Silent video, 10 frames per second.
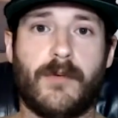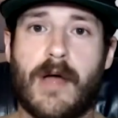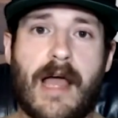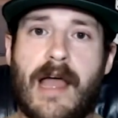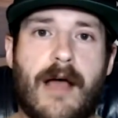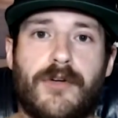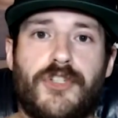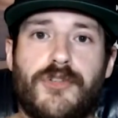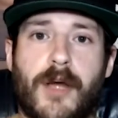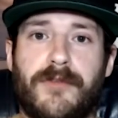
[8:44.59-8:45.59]
how
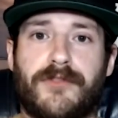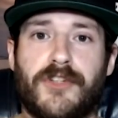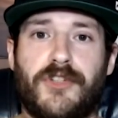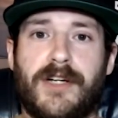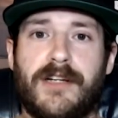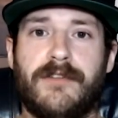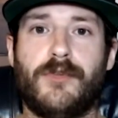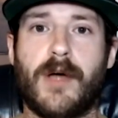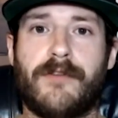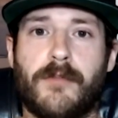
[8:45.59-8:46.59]
could you not be frustrated if
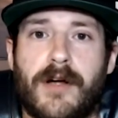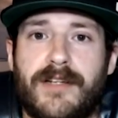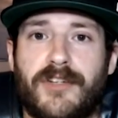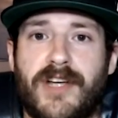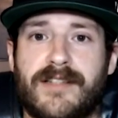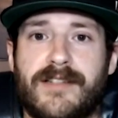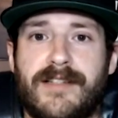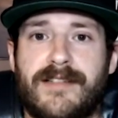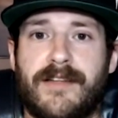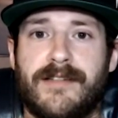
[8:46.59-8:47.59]
you have a Montel Jackson
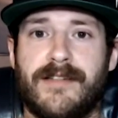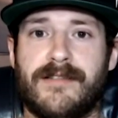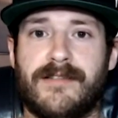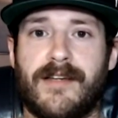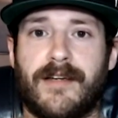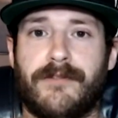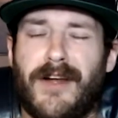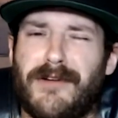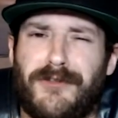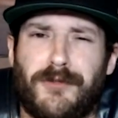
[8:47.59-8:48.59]
inside the distance ticket?
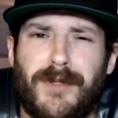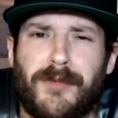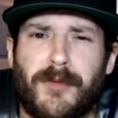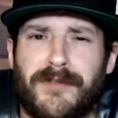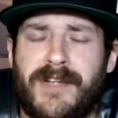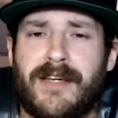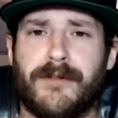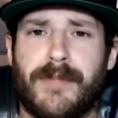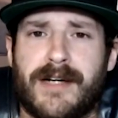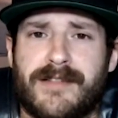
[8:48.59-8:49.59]
Very few people would have taken
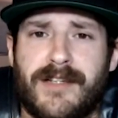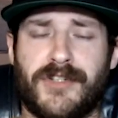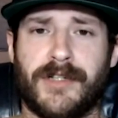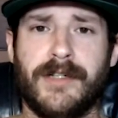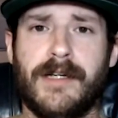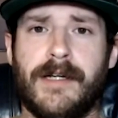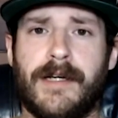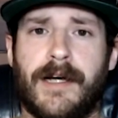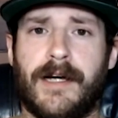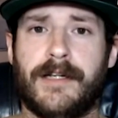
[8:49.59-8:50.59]
him by decision.
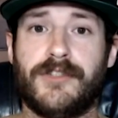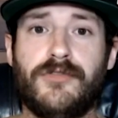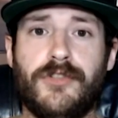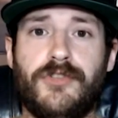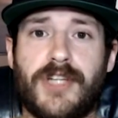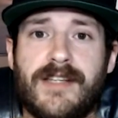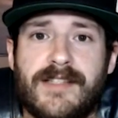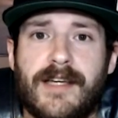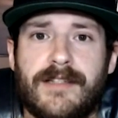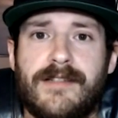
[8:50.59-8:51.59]
You
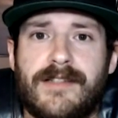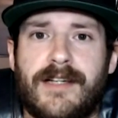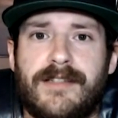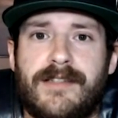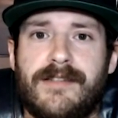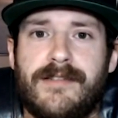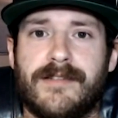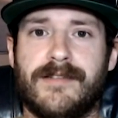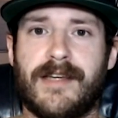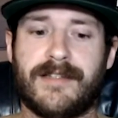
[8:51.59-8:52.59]
chase that inside the
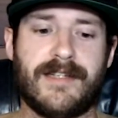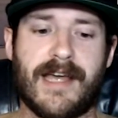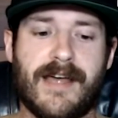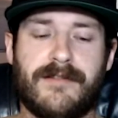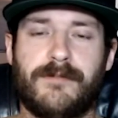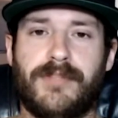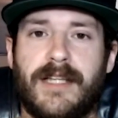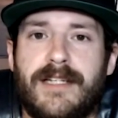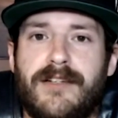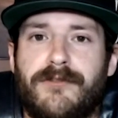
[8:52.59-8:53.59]
distance, and he had
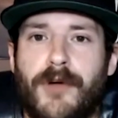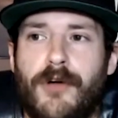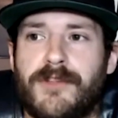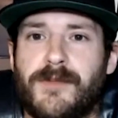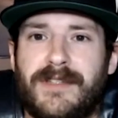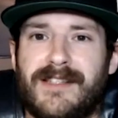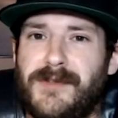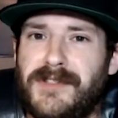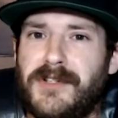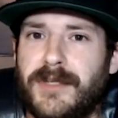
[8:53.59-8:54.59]
plenty of moments, but this
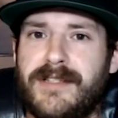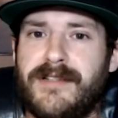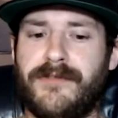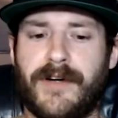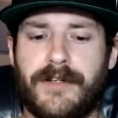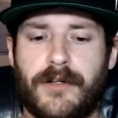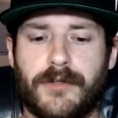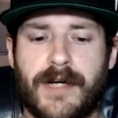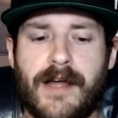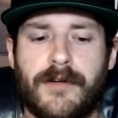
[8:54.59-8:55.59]
was a greasy fight all
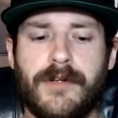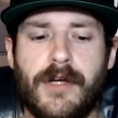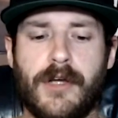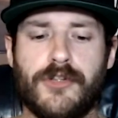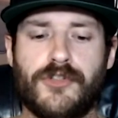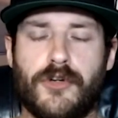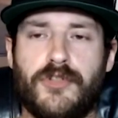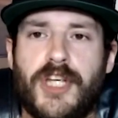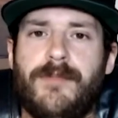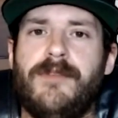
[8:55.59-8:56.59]
around. So
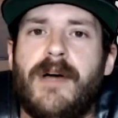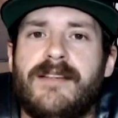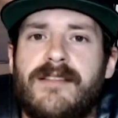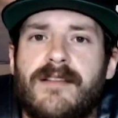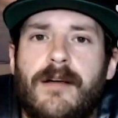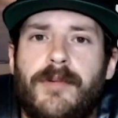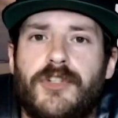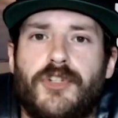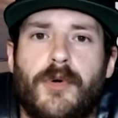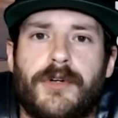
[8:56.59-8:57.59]
JP Buys is up
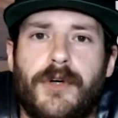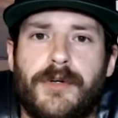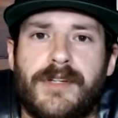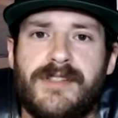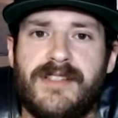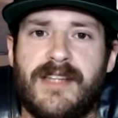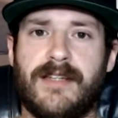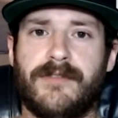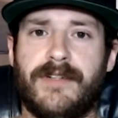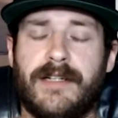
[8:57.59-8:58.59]
on short notice. He's
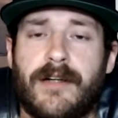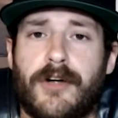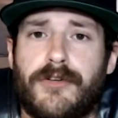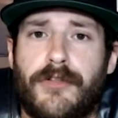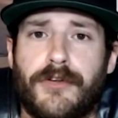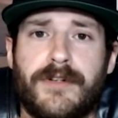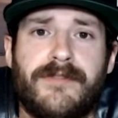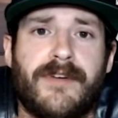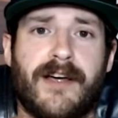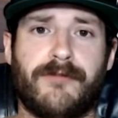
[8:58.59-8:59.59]
taking the fight at
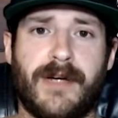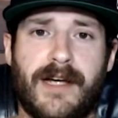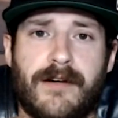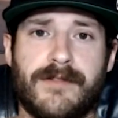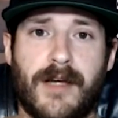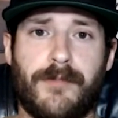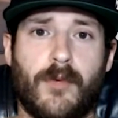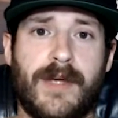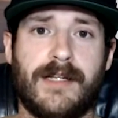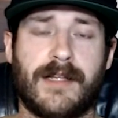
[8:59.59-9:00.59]
135 pounds, up a
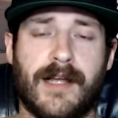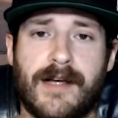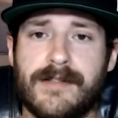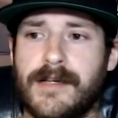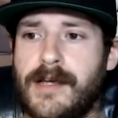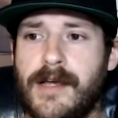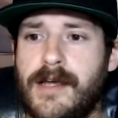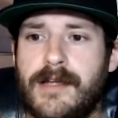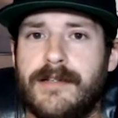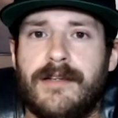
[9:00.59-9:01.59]
weight class.
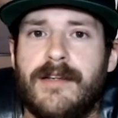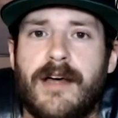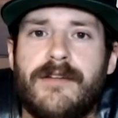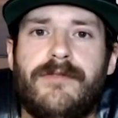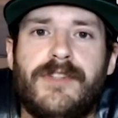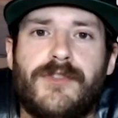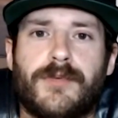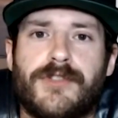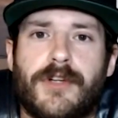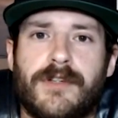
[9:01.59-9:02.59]
None of this
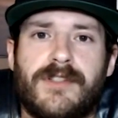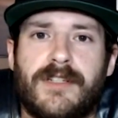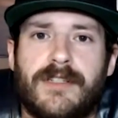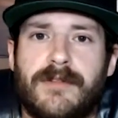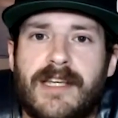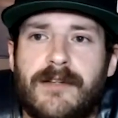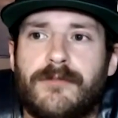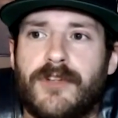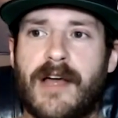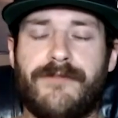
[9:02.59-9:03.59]
results in
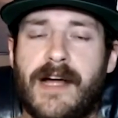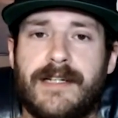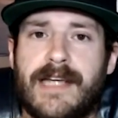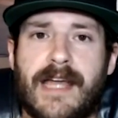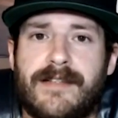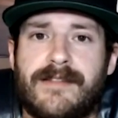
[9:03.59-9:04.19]
him finding any